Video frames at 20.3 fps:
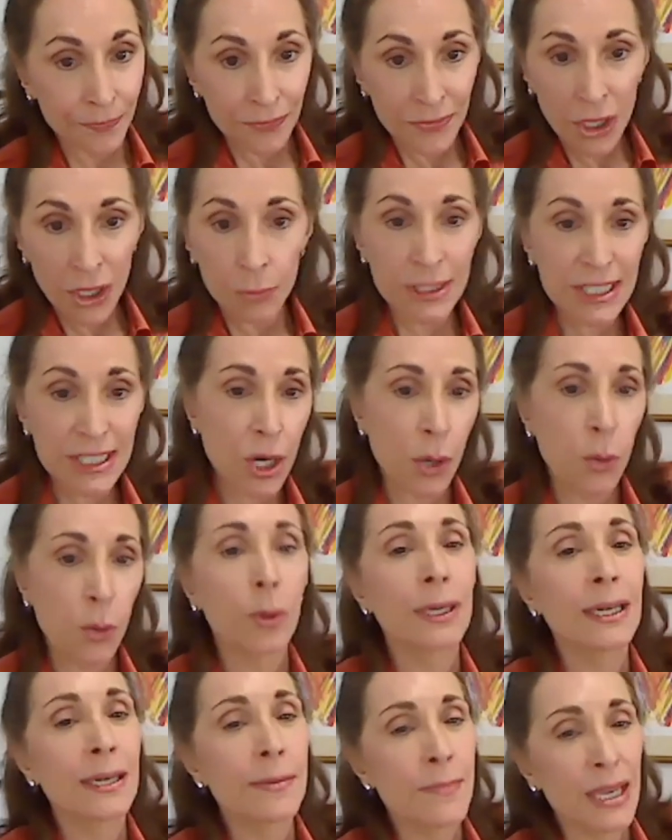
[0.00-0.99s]
We don't
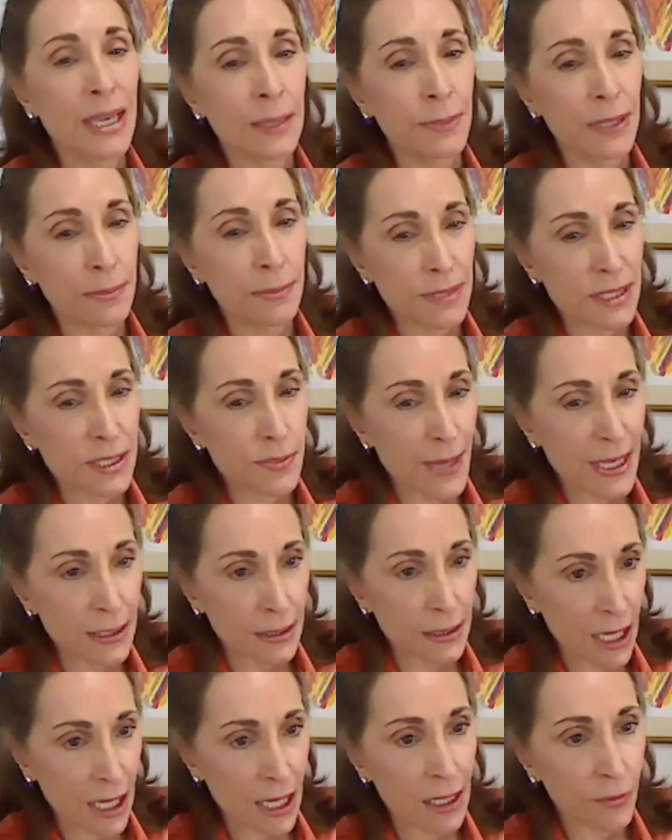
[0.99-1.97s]
want to make people's mental
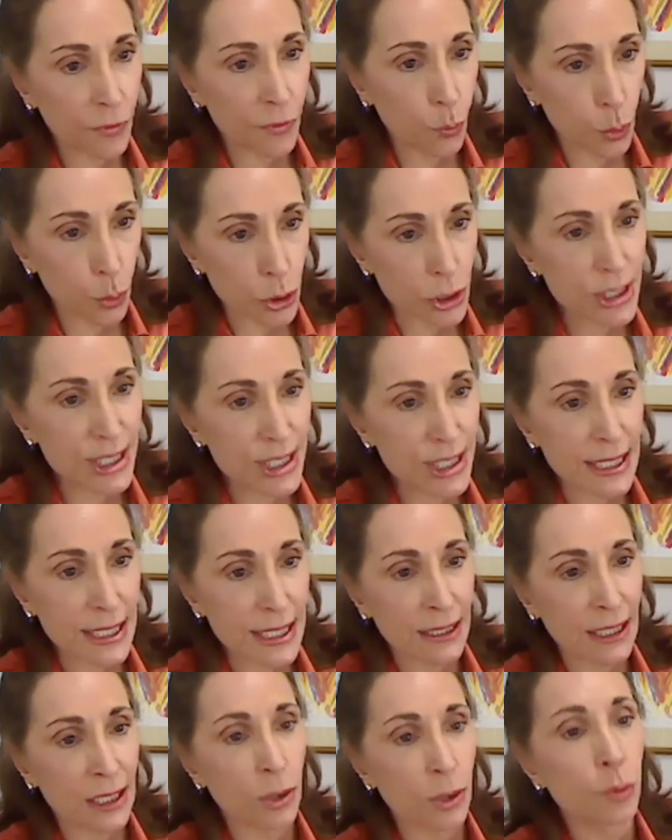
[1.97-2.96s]
health worse than
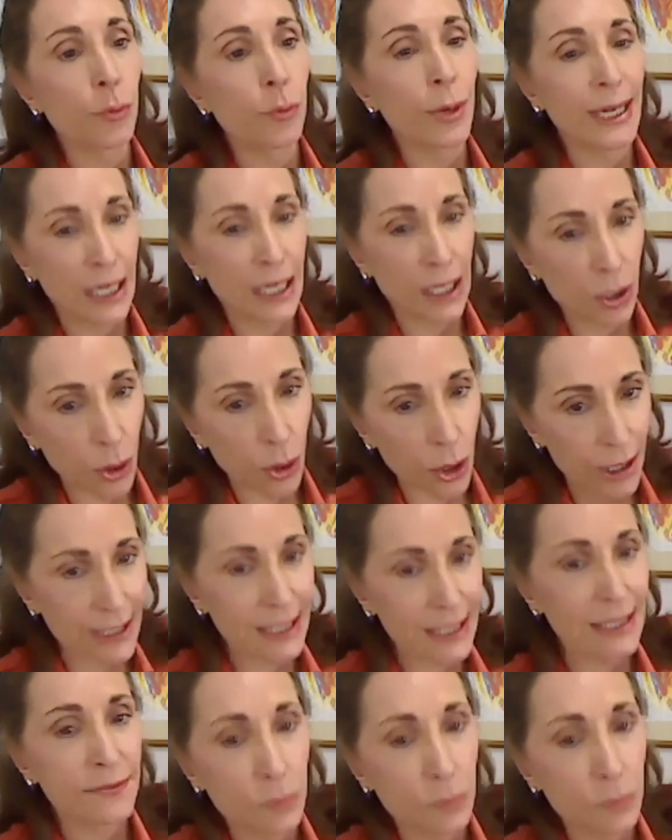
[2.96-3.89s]
they already are, given